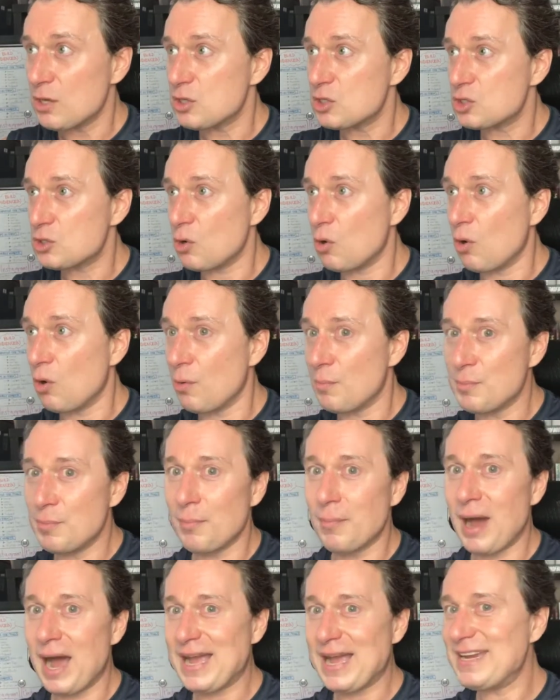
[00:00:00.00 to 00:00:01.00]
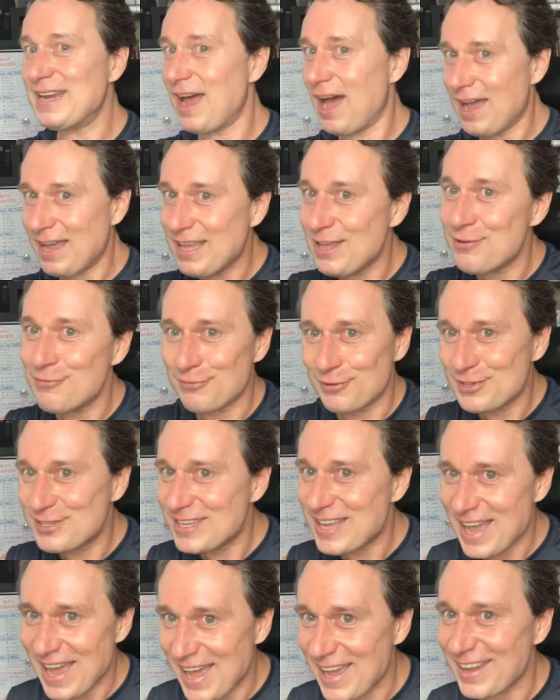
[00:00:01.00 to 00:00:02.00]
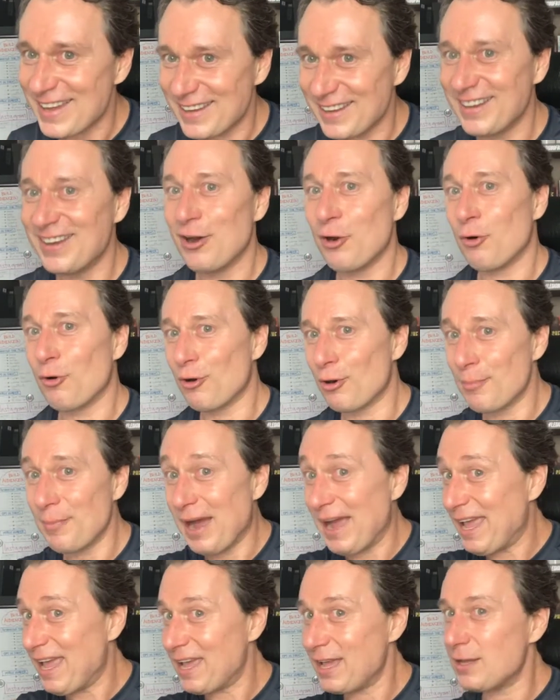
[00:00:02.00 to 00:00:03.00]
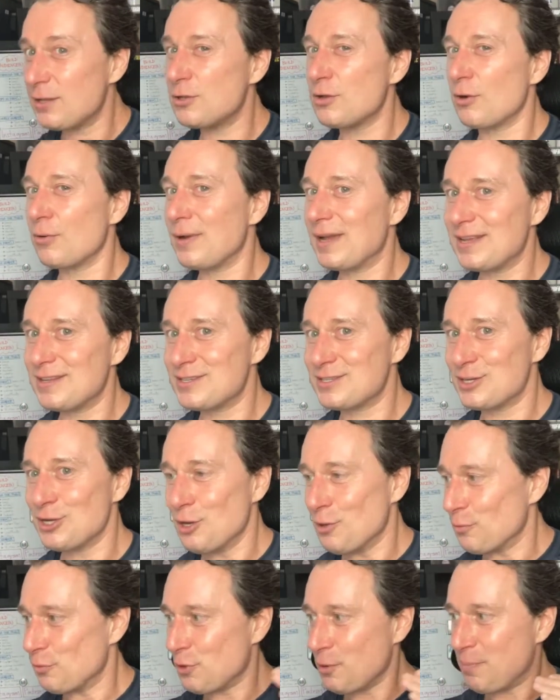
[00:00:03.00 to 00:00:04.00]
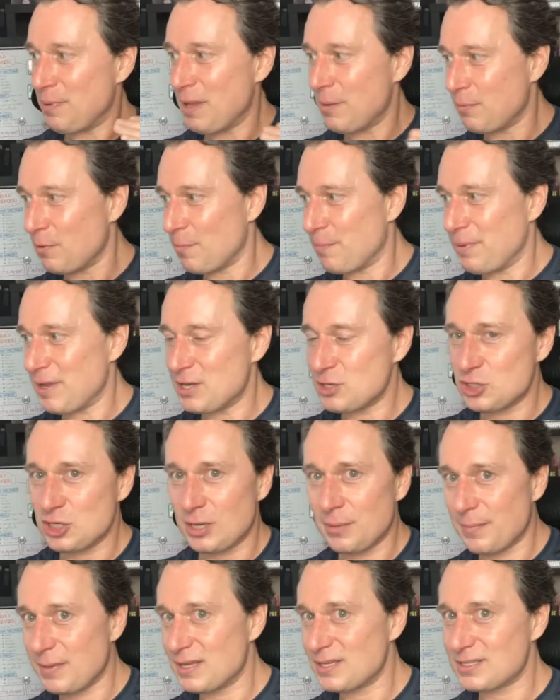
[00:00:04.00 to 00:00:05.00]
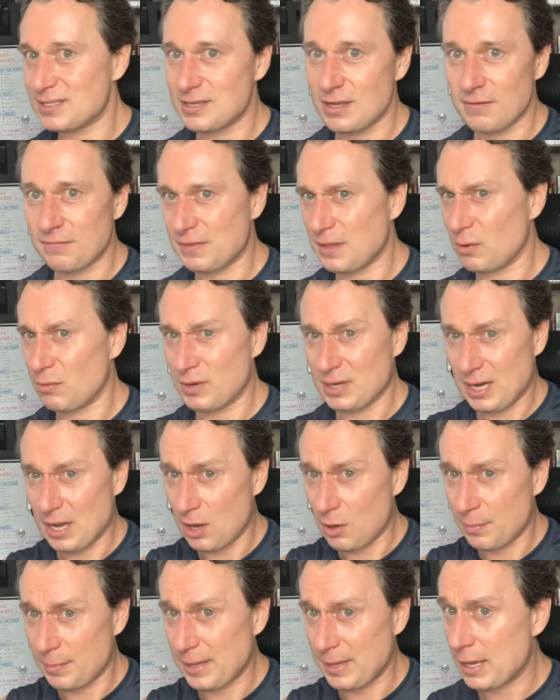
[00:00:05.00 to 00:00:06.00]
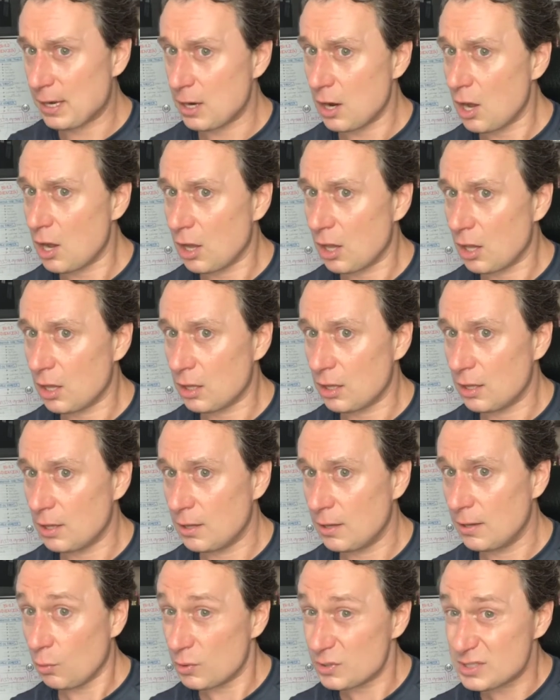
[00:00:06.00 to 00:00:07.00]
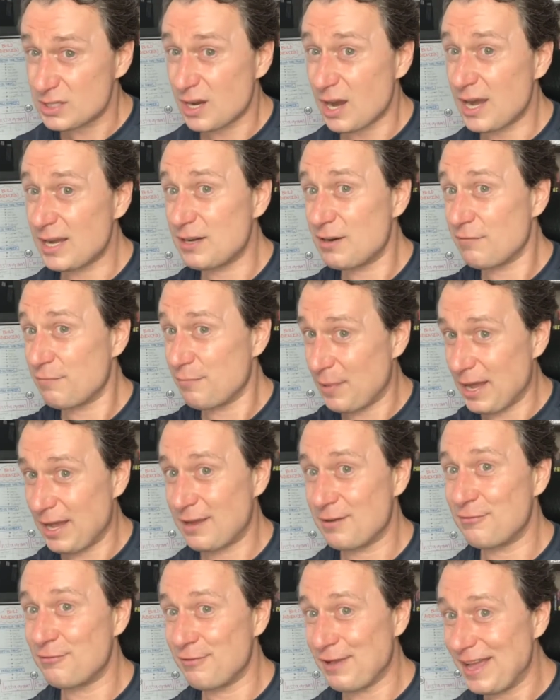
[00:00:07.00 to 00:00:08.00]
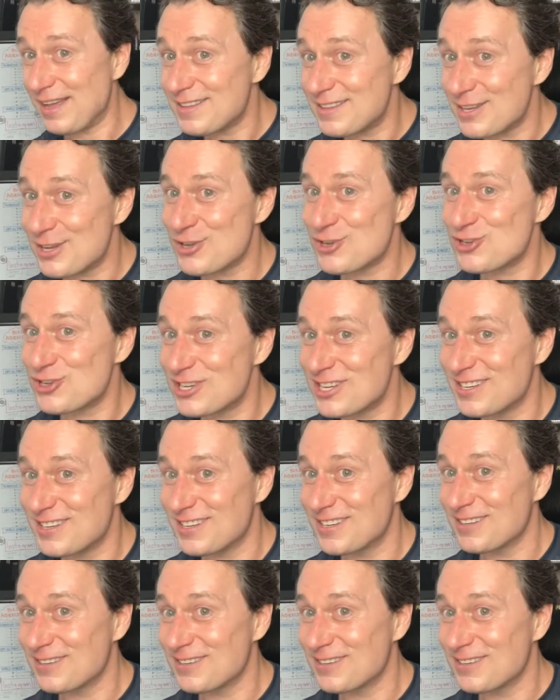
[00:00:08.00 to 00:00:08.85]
So my naivete or my ignorance to people pitching me stuff that wouldn't help me at all was kind of my advantage.